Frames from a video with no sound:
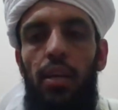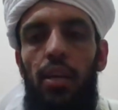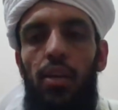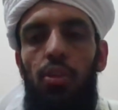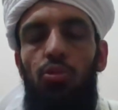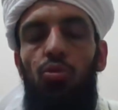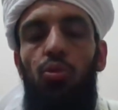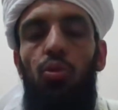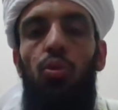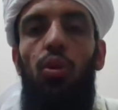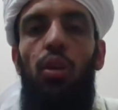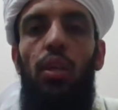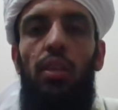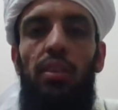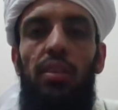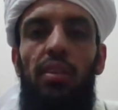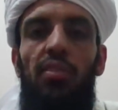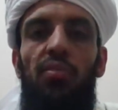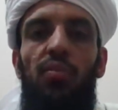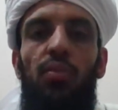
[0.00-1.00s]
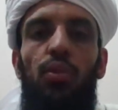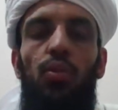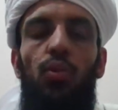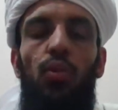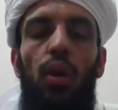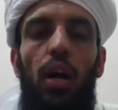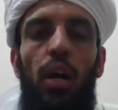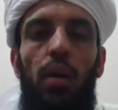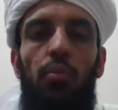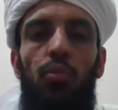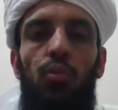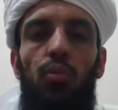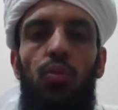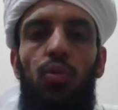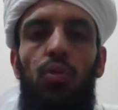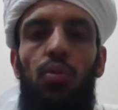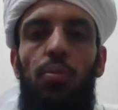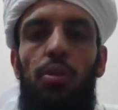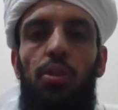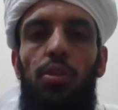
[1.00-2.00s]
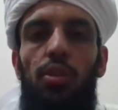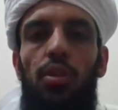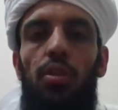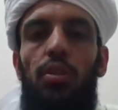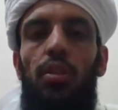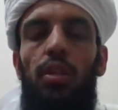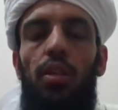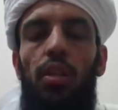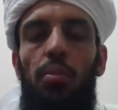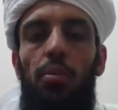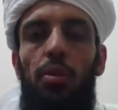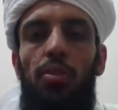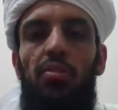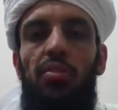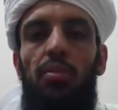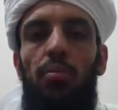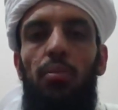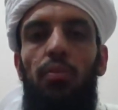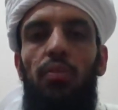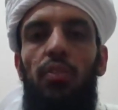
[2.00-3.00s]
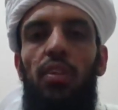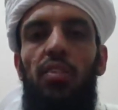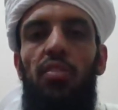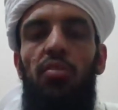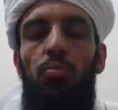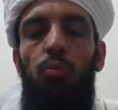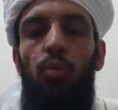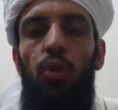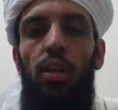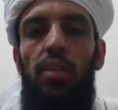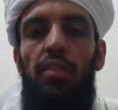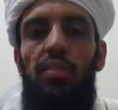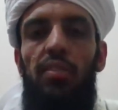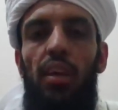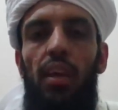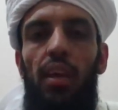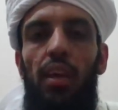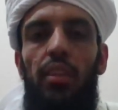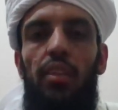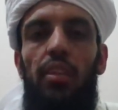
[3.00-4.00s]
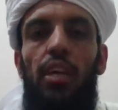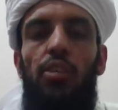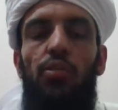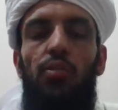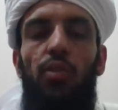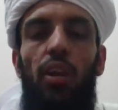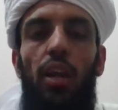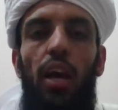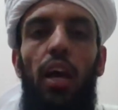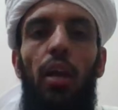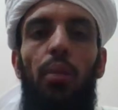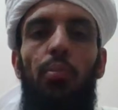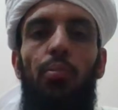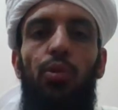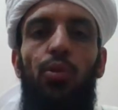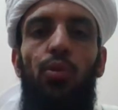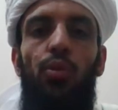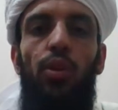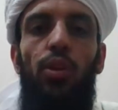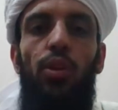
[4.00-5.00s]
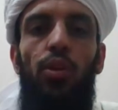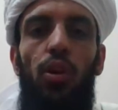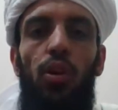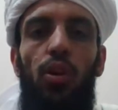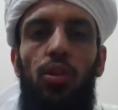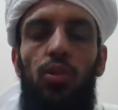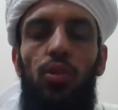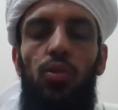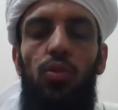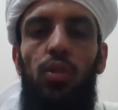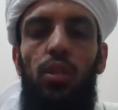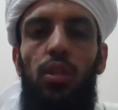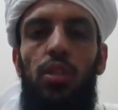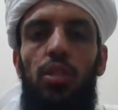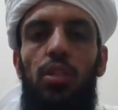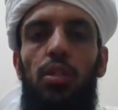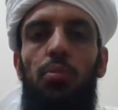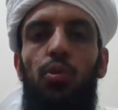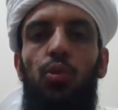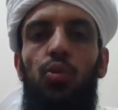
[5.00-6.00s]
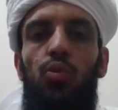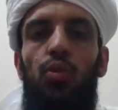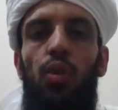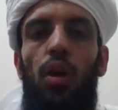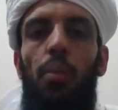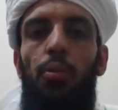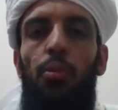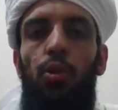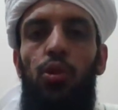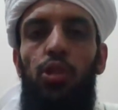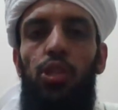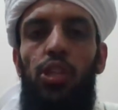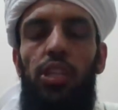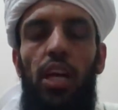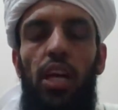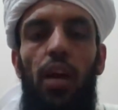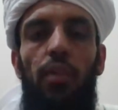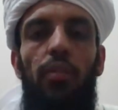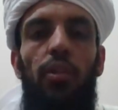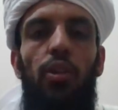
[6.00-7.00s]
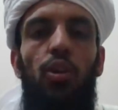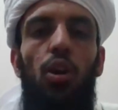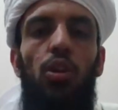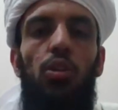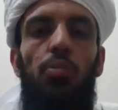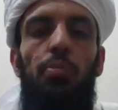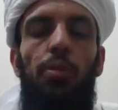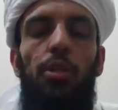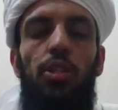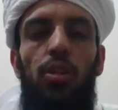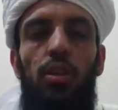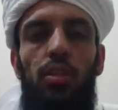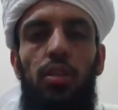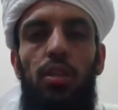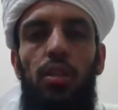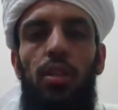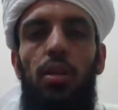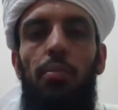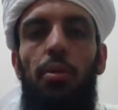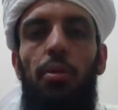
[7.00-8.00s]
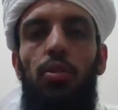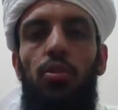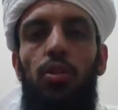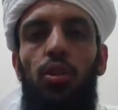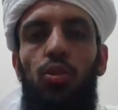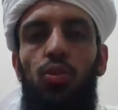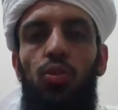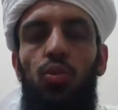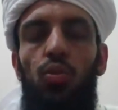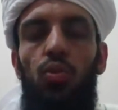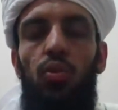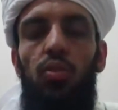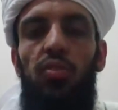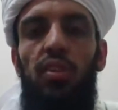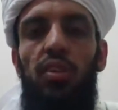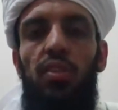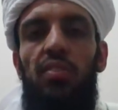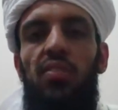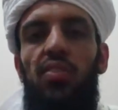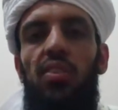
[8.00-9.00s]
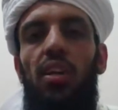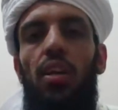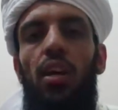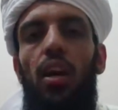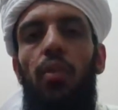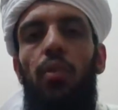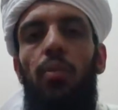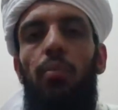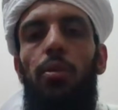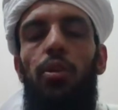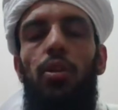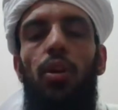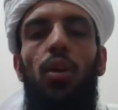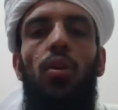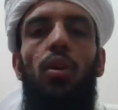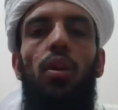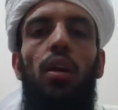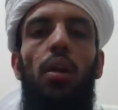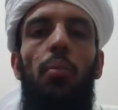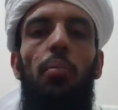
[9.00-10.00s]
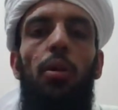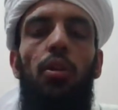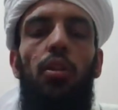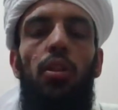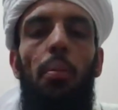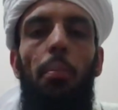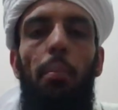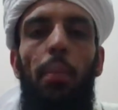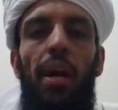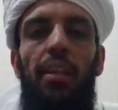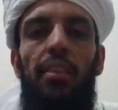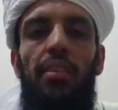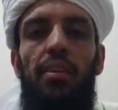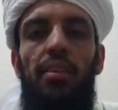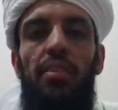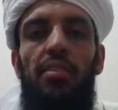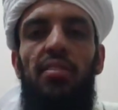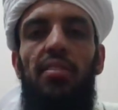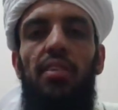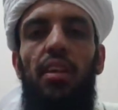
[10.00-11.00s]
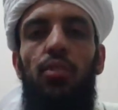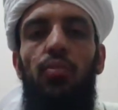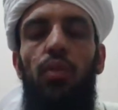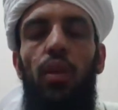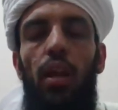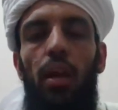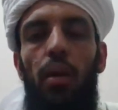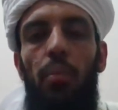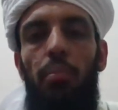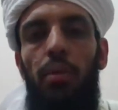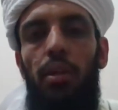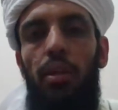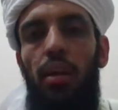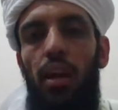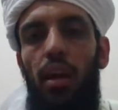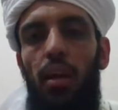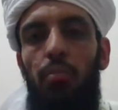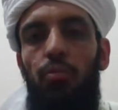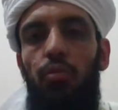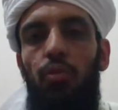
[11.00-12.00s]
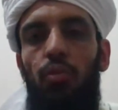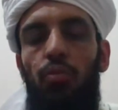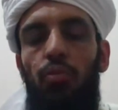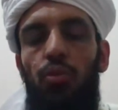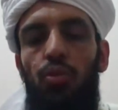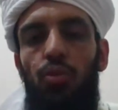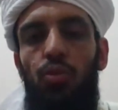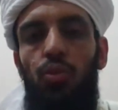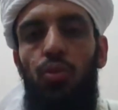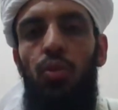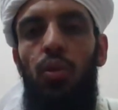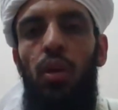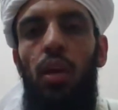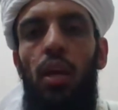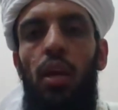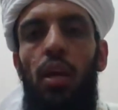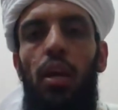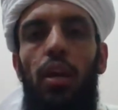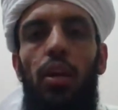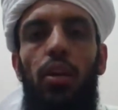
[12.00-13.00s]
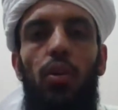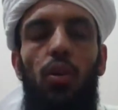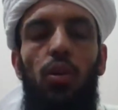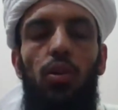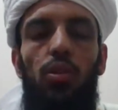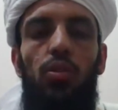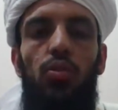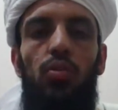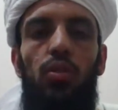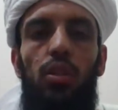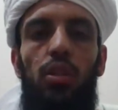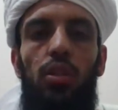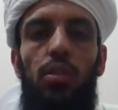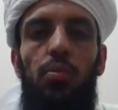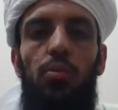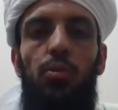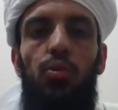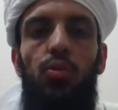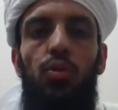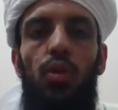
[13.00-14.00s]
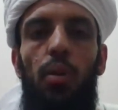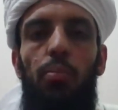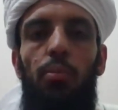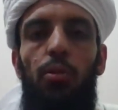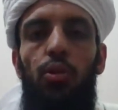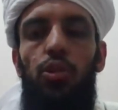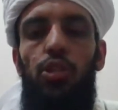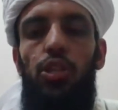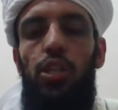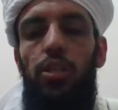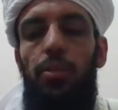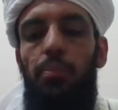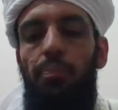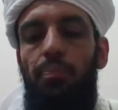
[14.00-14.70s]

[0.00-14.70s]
So in this video I'm going to be talking about some of these points that will help you in order to contribute to a project. I will not be talking about the tools, instead I will be talking about the methods that will be helpful to you in order to contribute to a project.